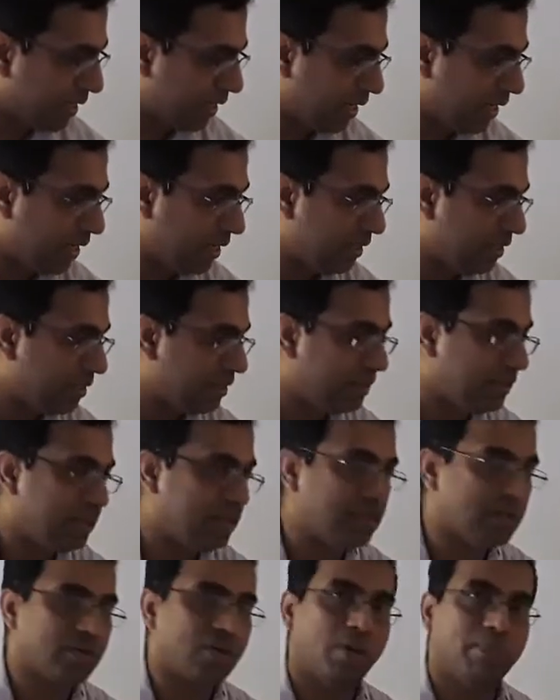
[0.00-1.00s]
And
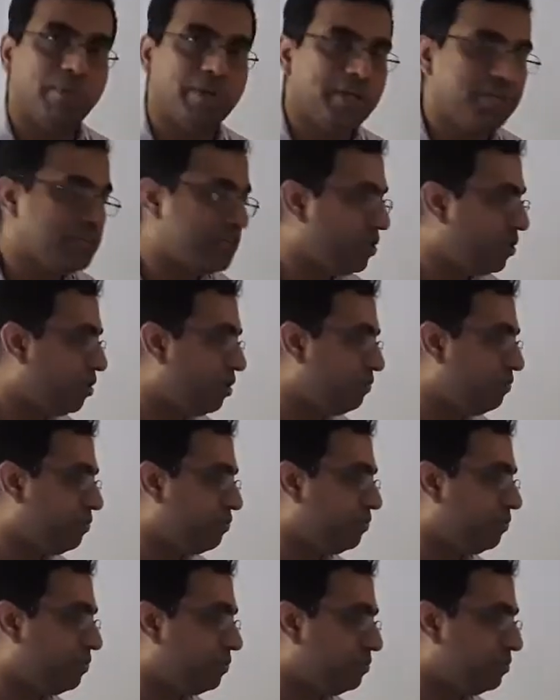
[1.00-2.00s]
combination of
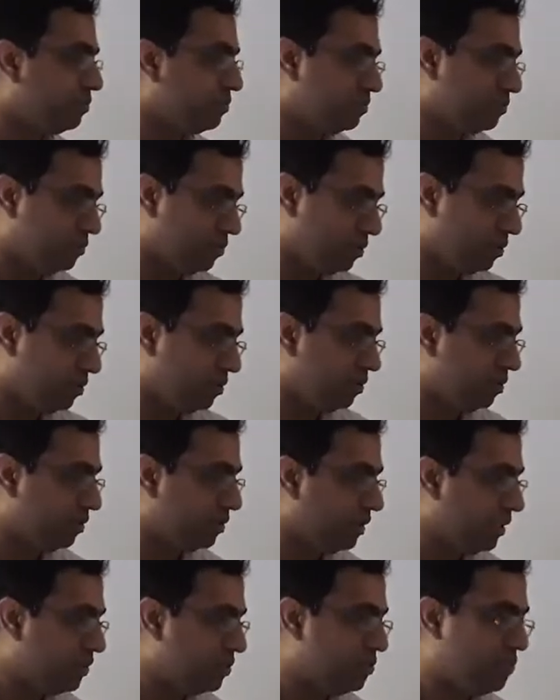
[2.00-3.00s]

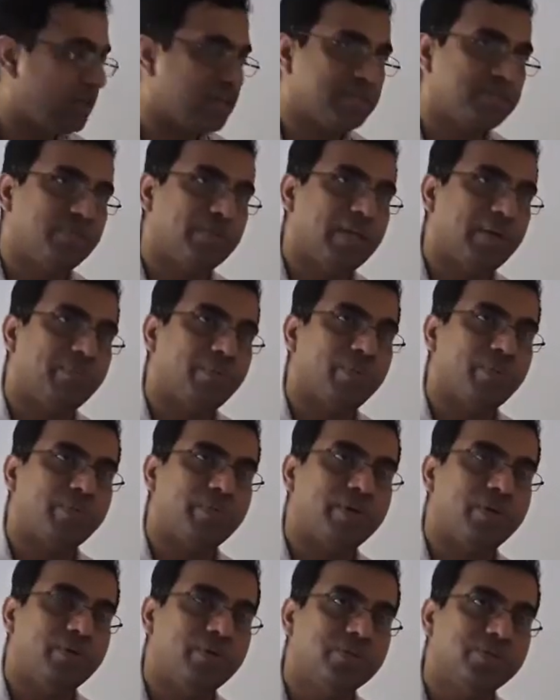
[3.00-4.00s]
these drugs with
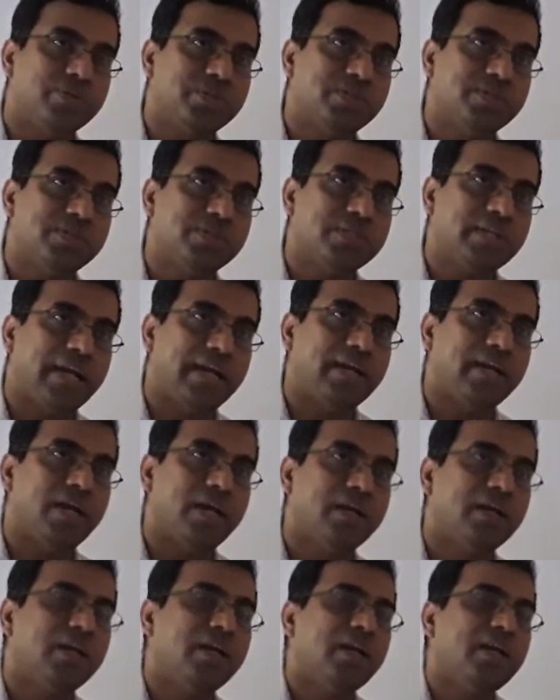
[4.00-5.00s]
appropriate dosages and
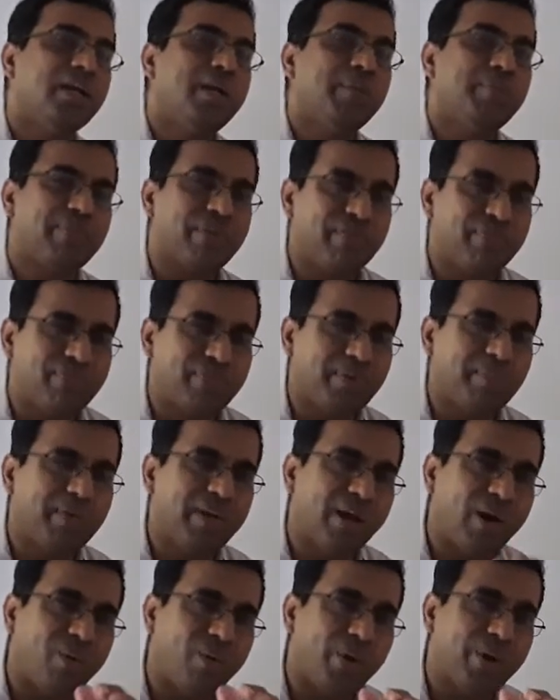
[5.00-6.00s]

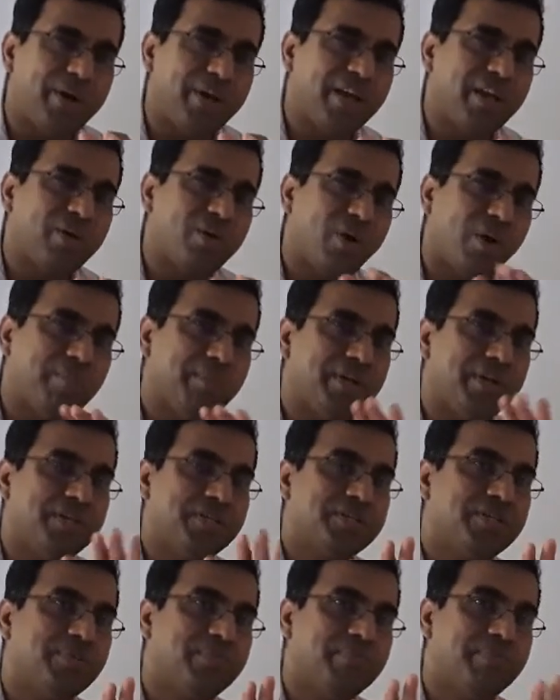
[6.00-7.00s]
preferably avoiding
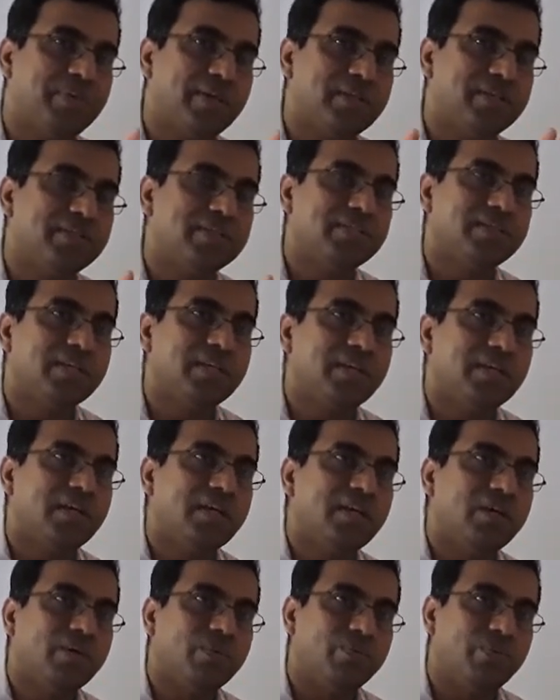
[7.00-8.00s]
combination pills
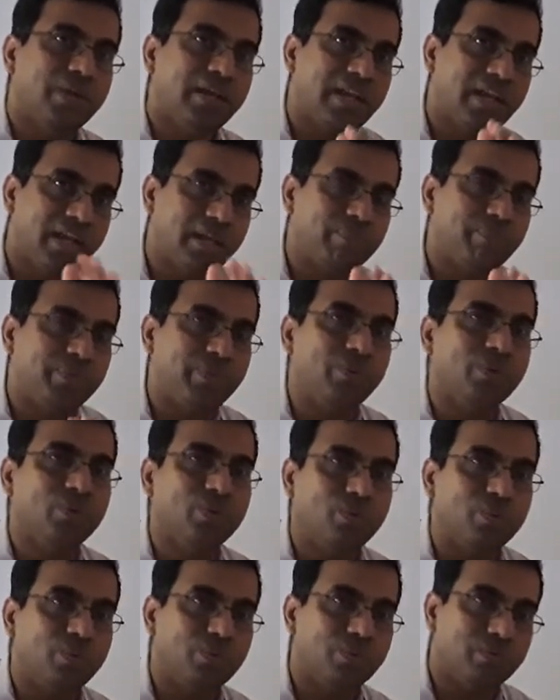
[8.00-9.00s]
will help
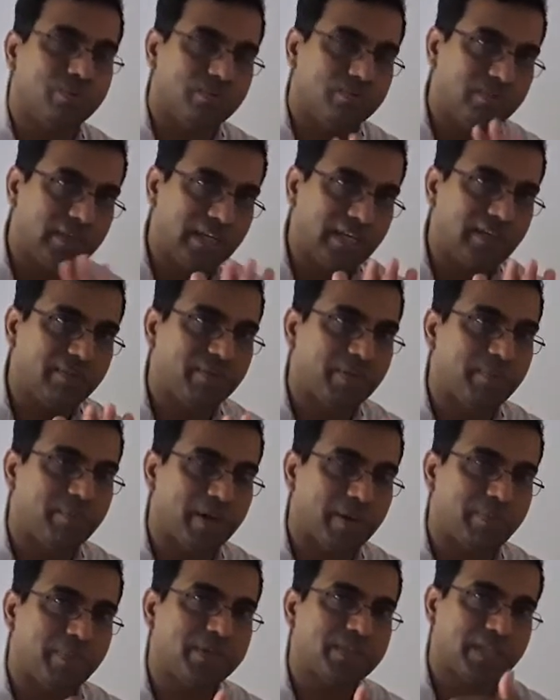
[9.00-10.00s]
you dealing with
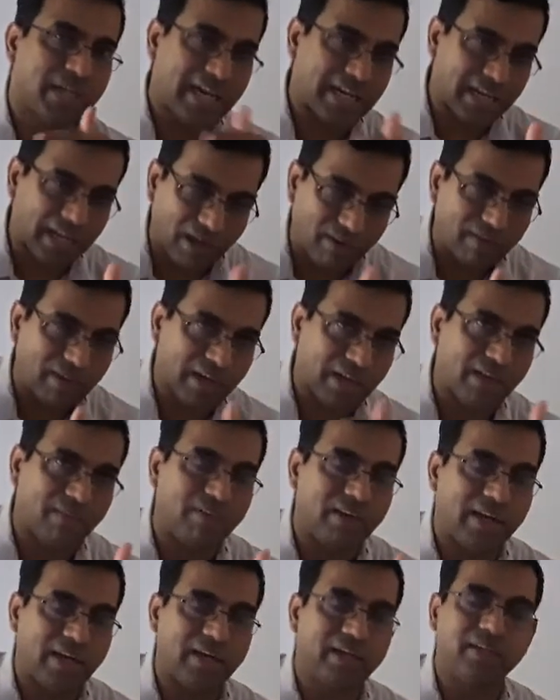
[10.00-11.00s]
blood pressure at our
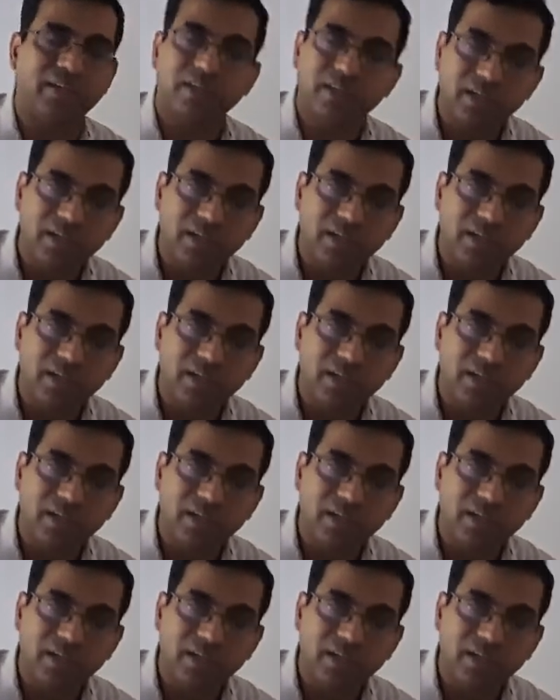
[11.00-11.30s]
level, and